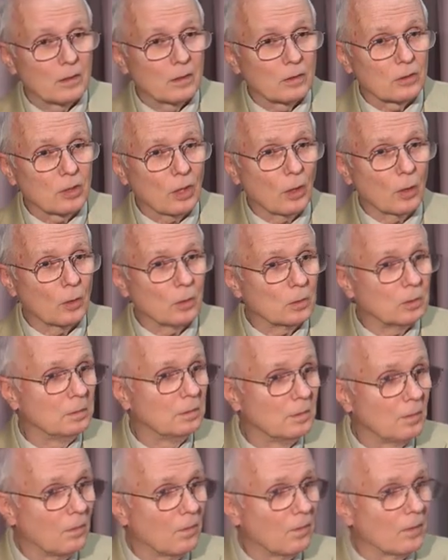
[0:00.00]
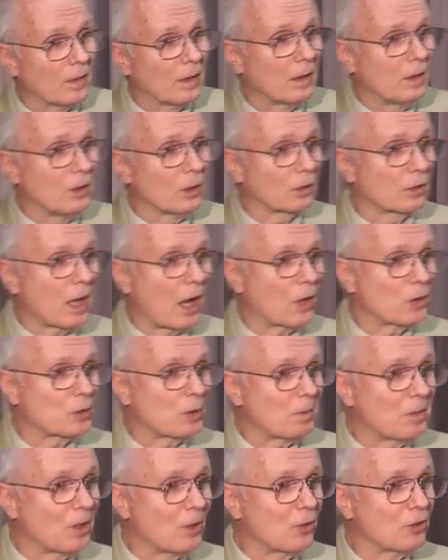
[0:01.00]
So, your
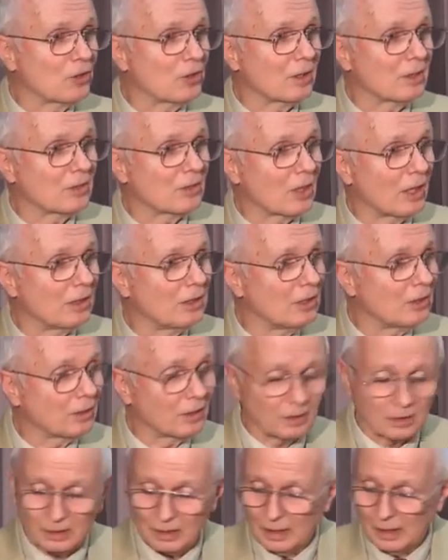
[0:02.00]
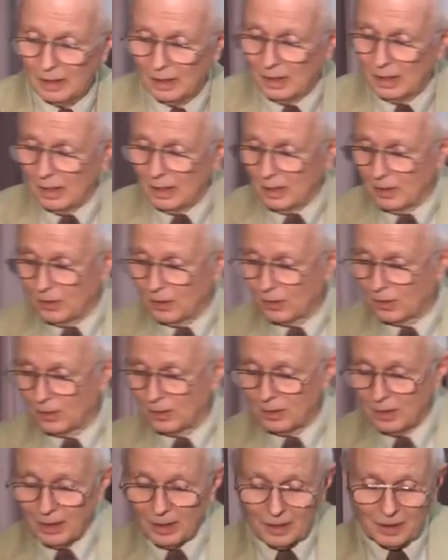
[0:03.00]
contributions and your,
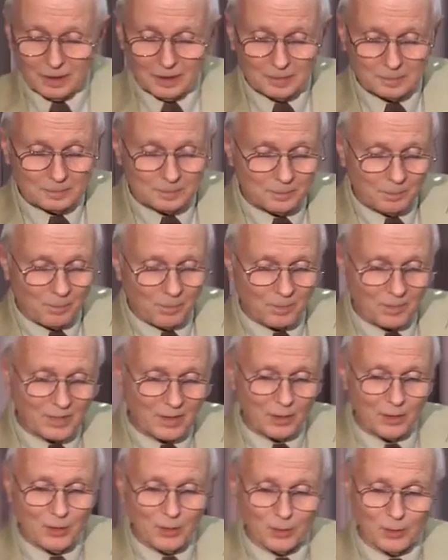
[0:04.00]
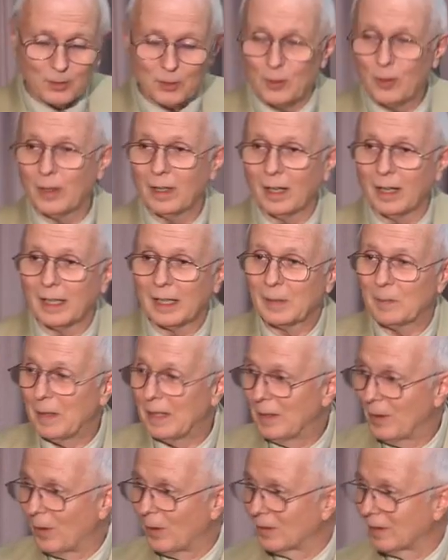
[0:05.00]
your, um, your drilling
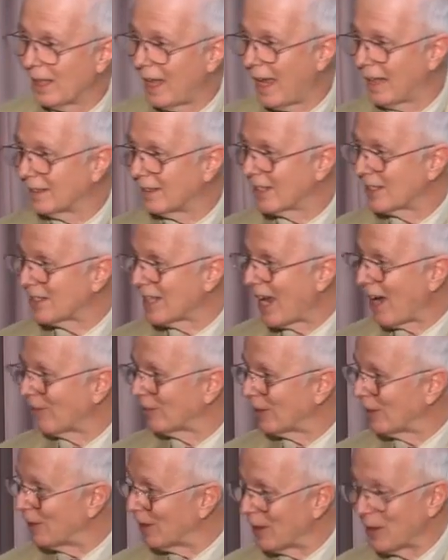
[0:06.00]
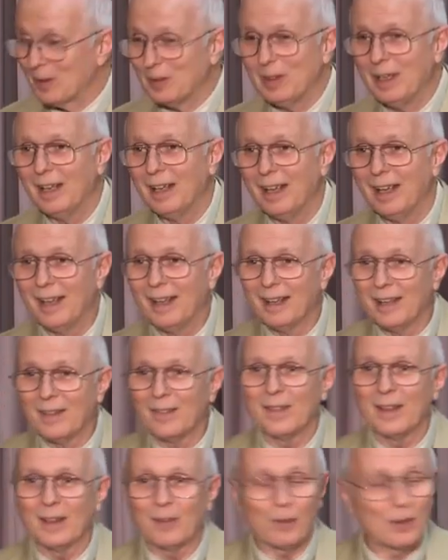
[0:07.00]
me on that this afternoon
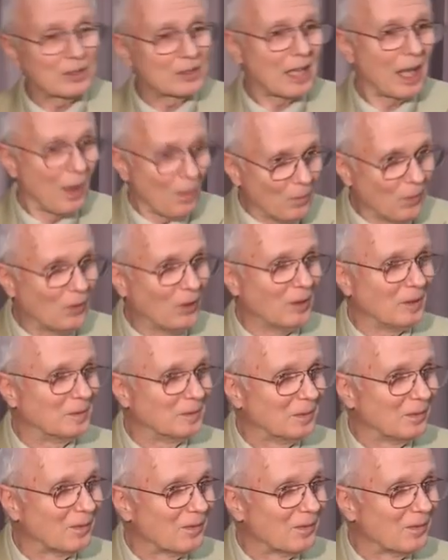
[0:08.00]
it was helpful.